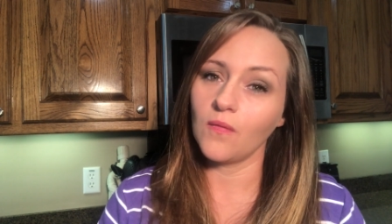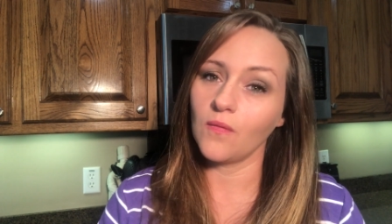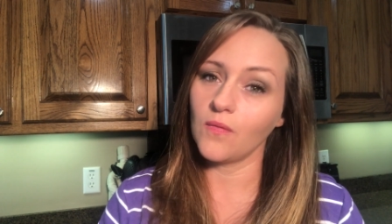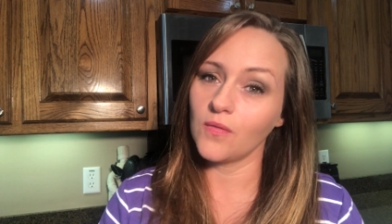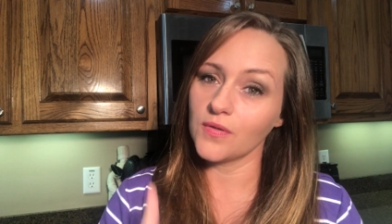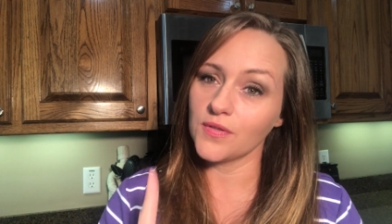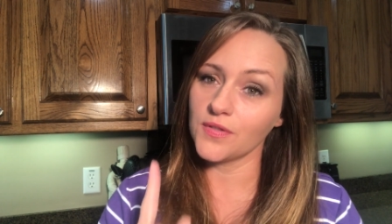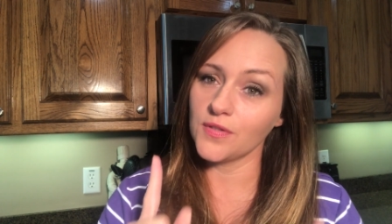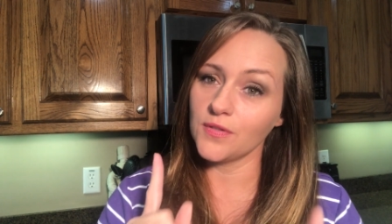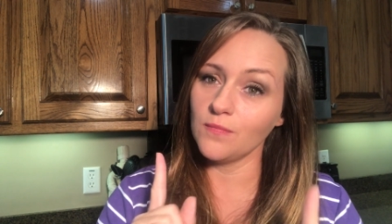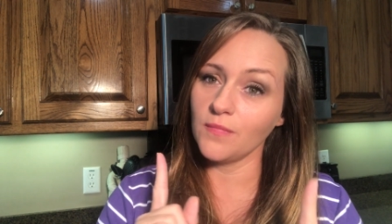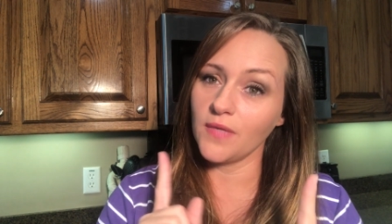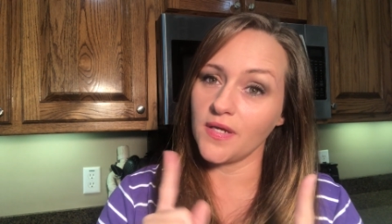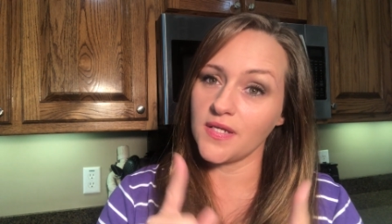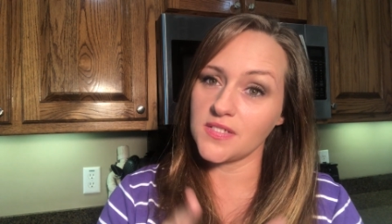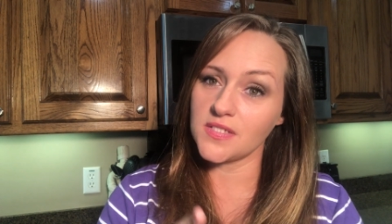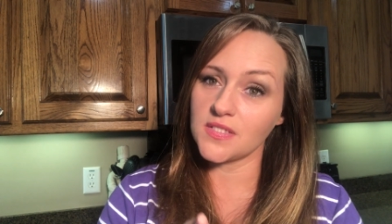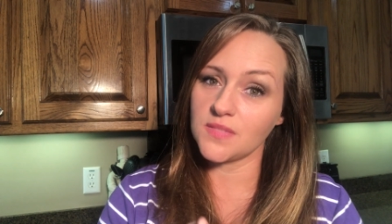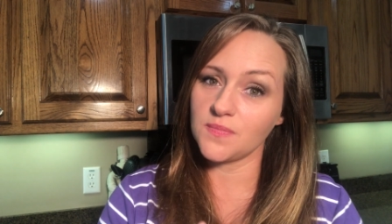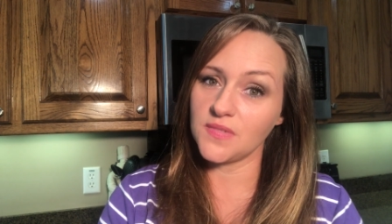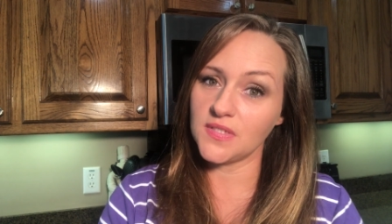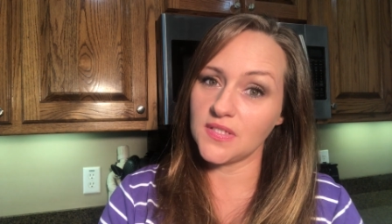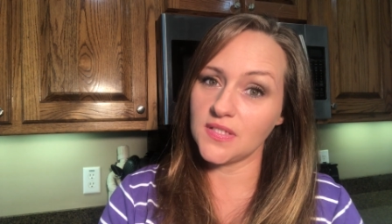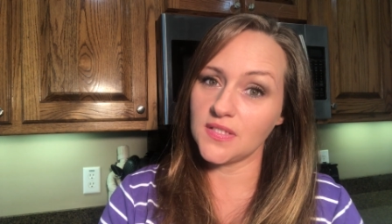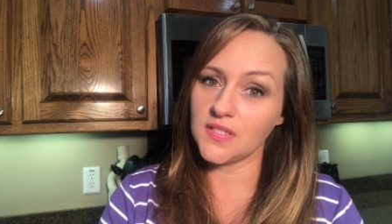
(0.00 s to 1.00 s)
or you might
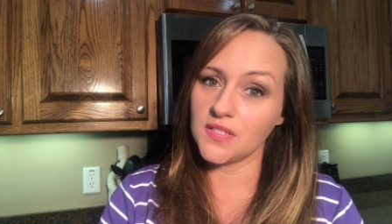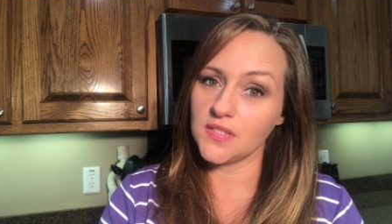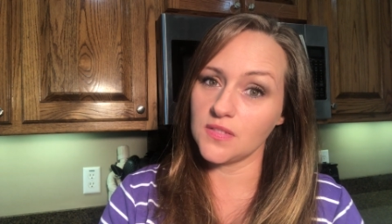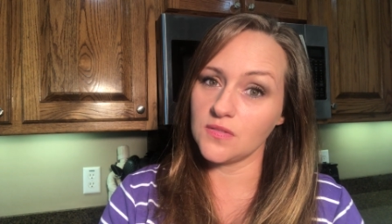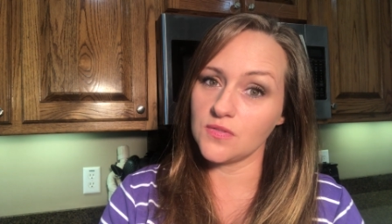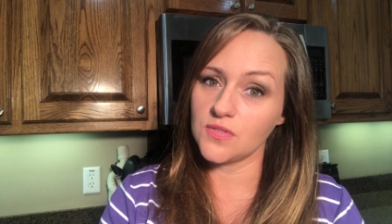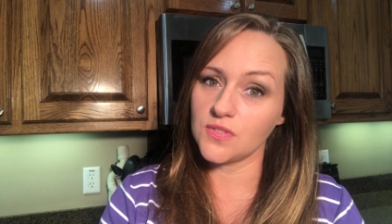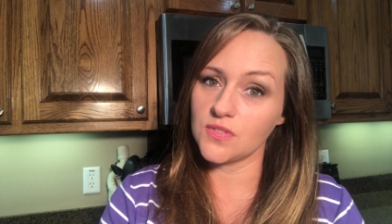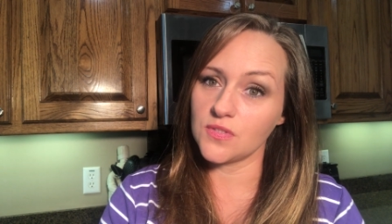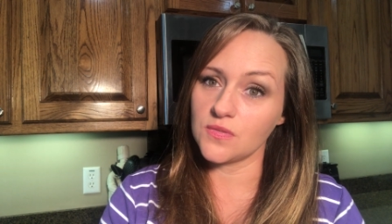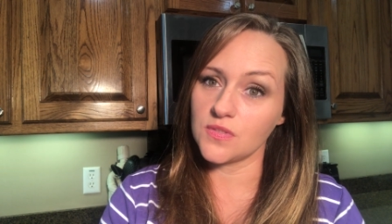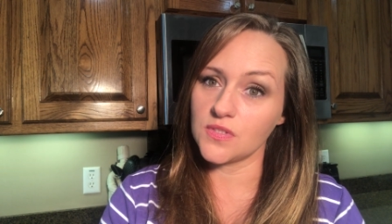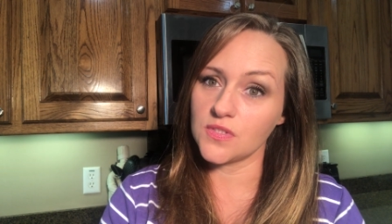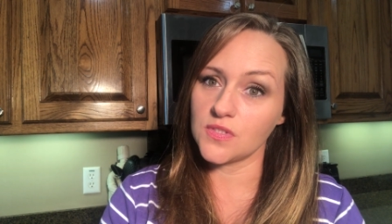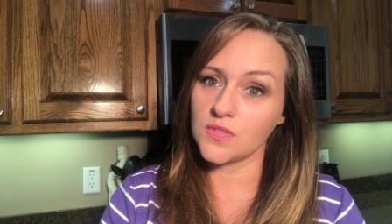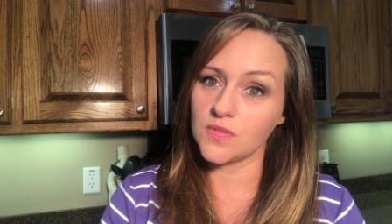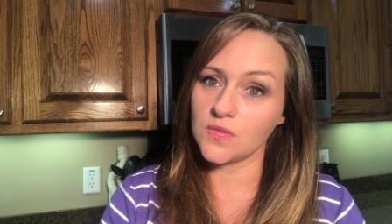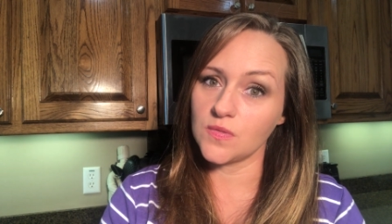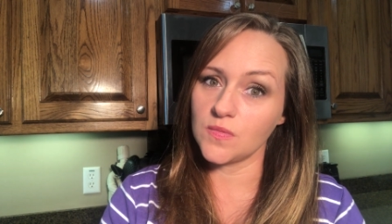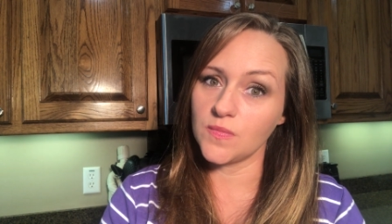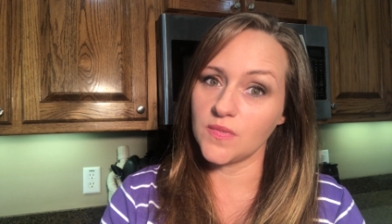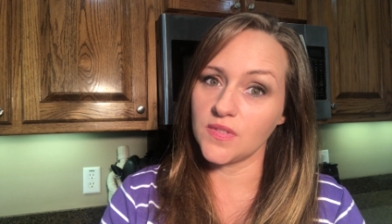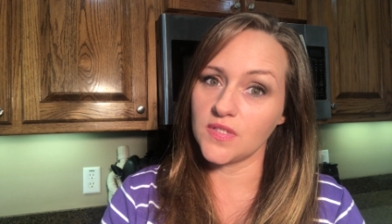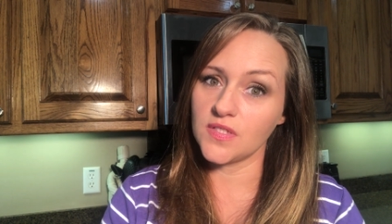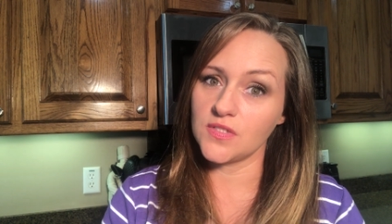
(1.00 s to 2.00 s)
just be getting used to it
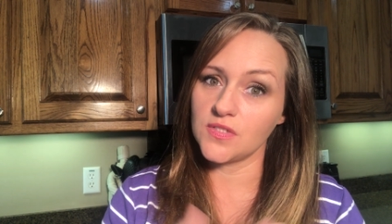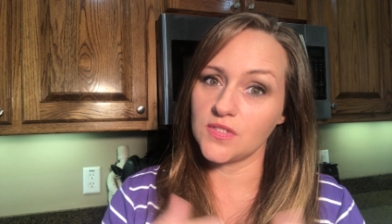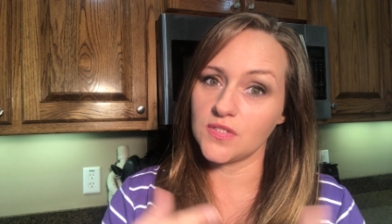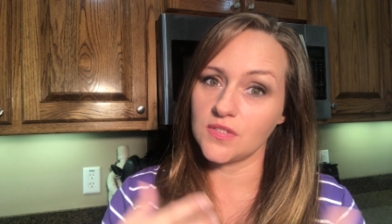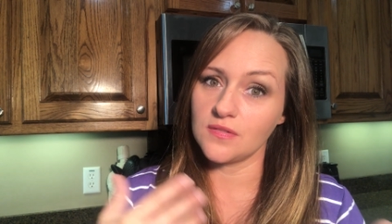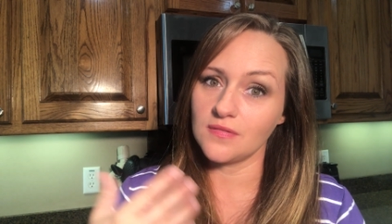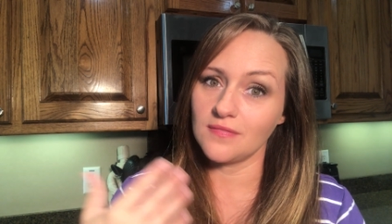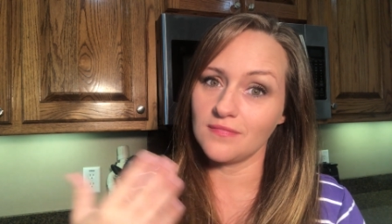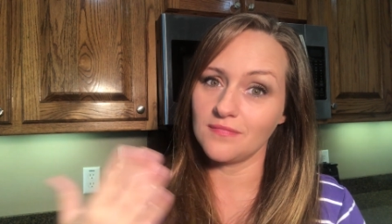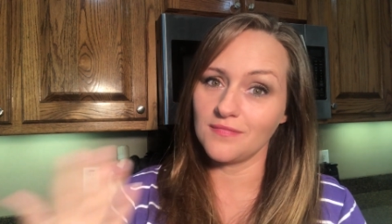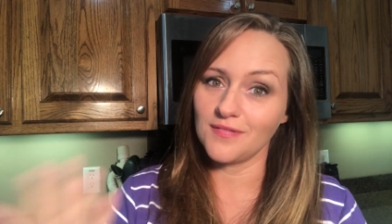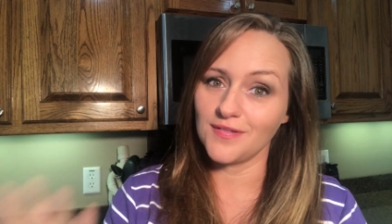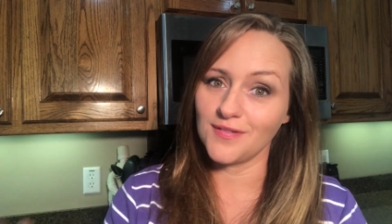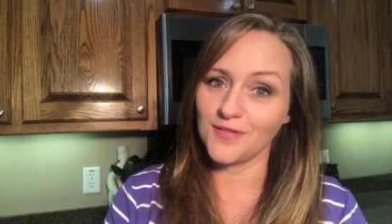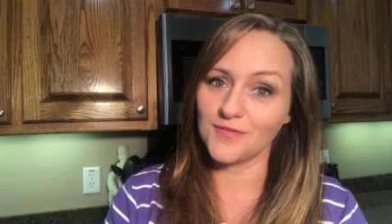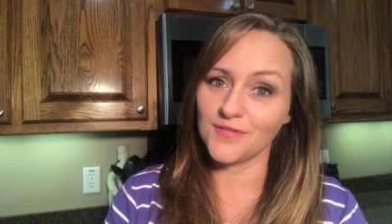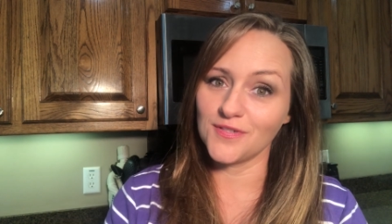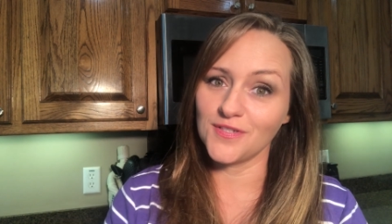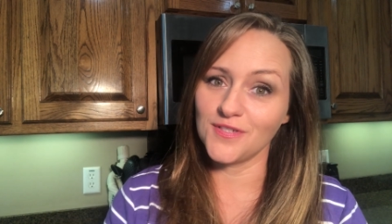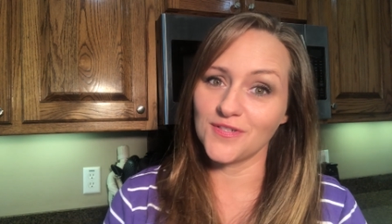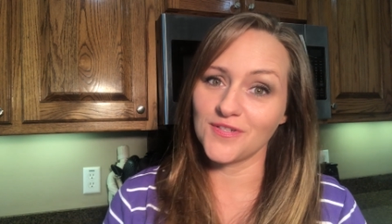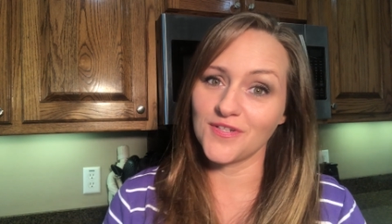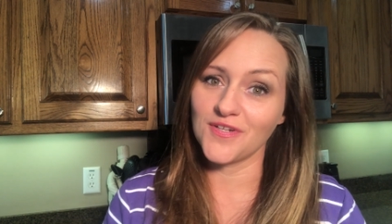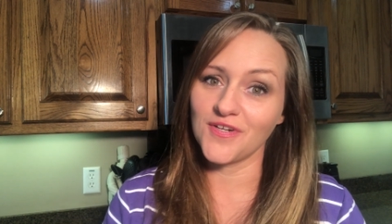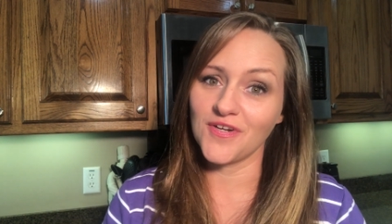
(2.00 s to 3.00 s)
too because you're
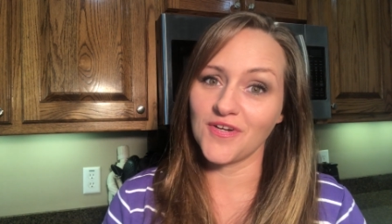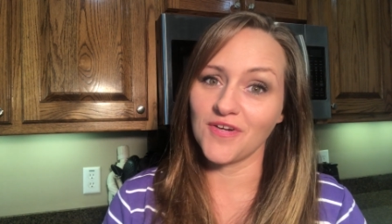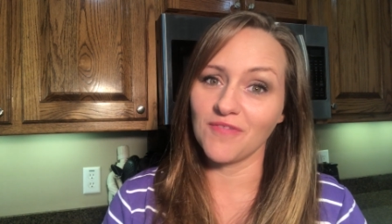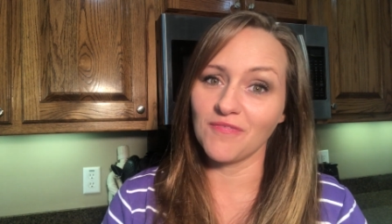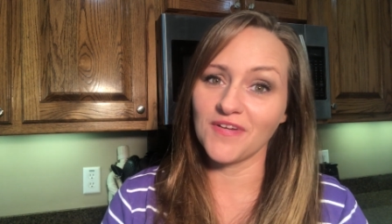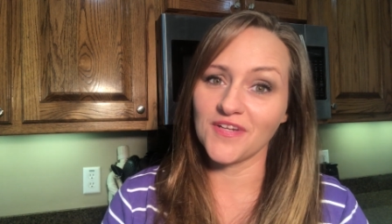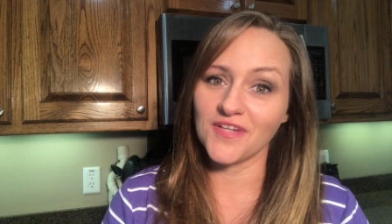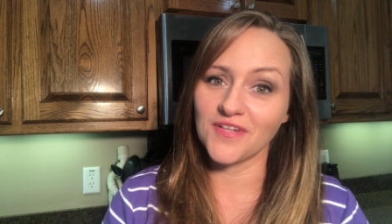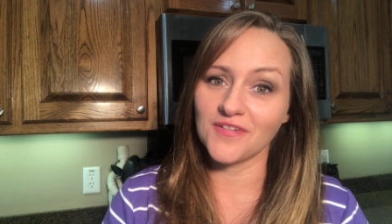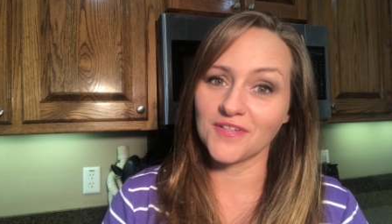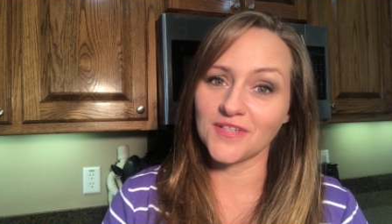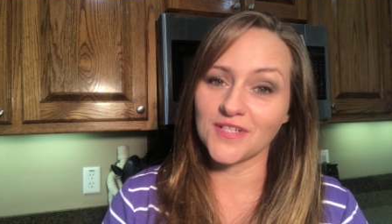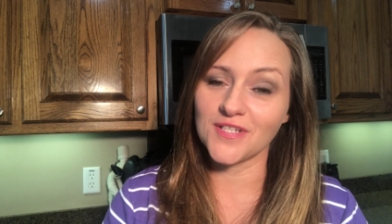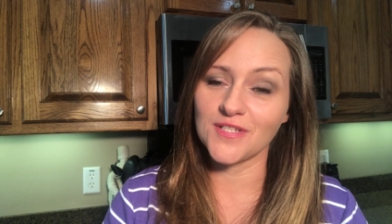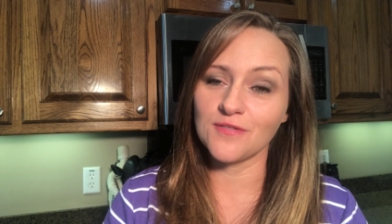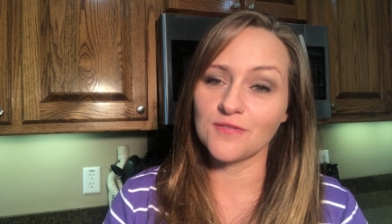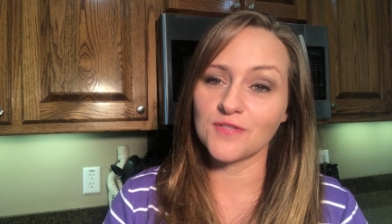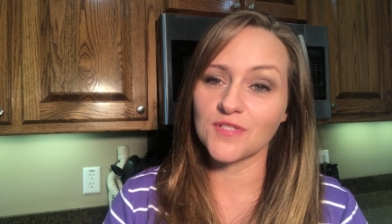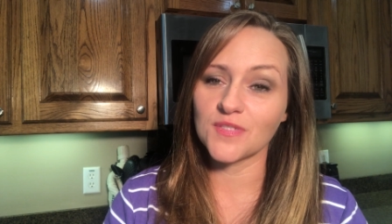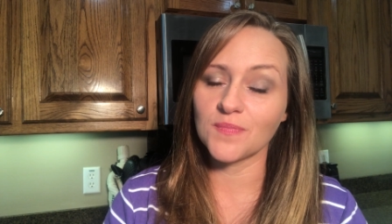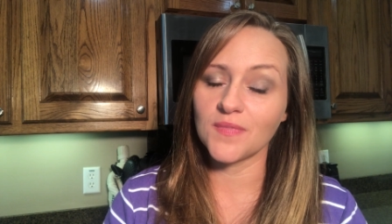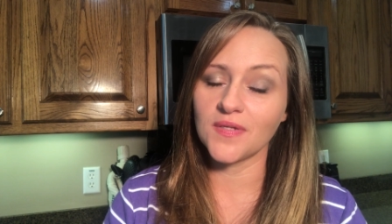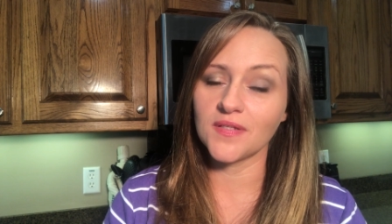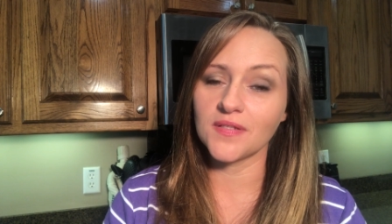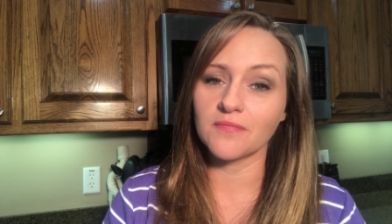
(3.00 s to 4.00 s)
in your car regularly and
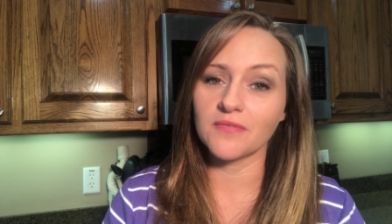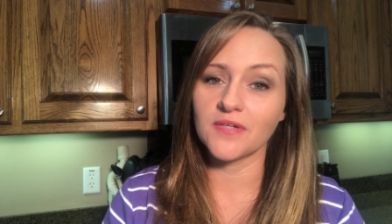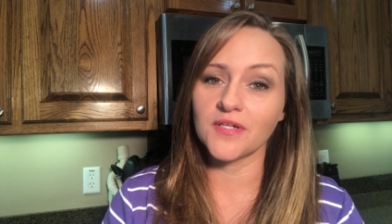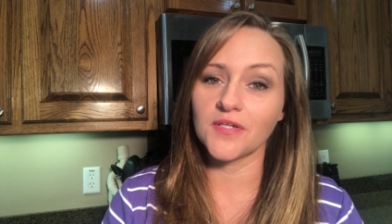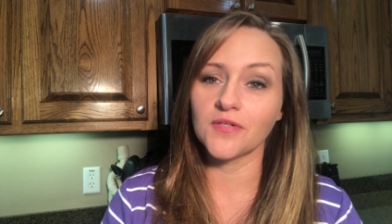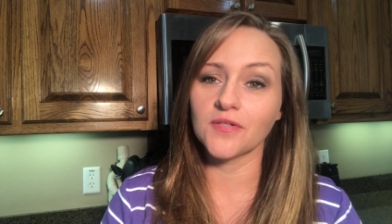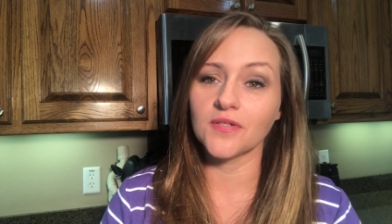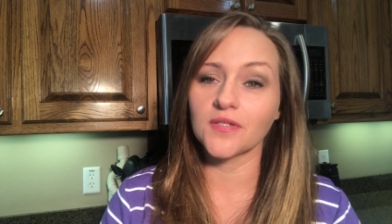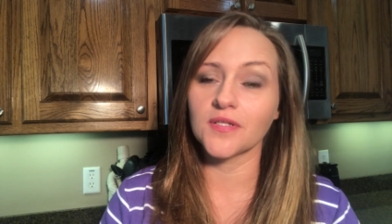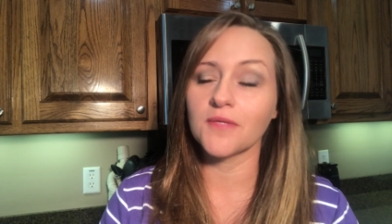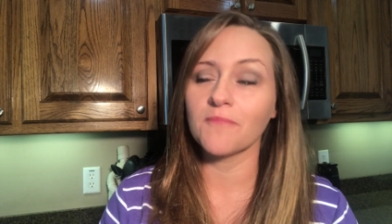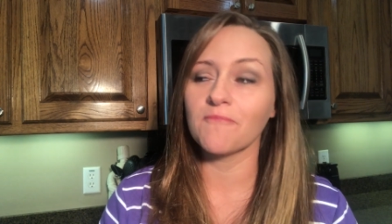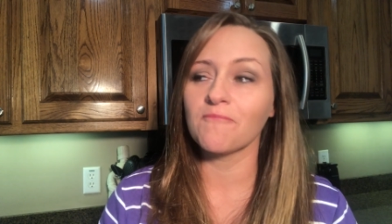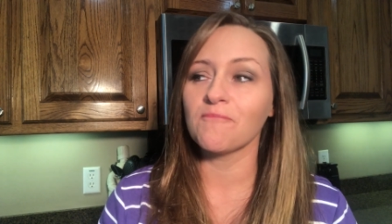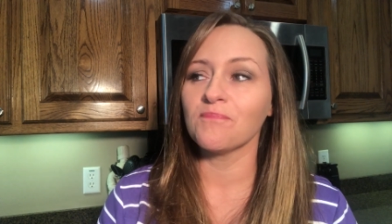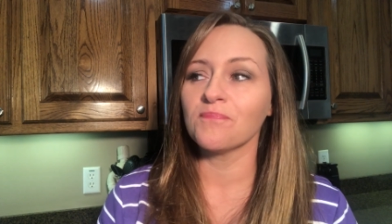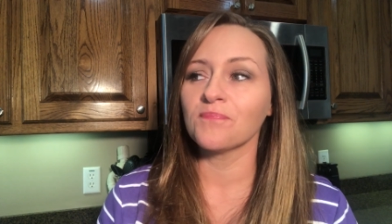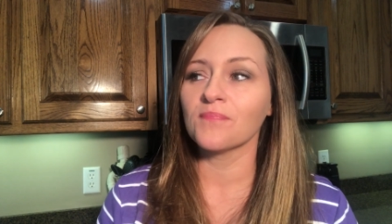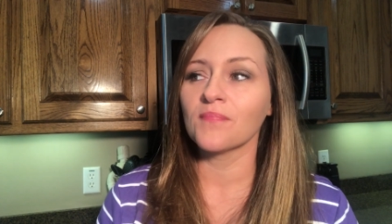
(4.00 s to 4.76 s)
you smell it regularly.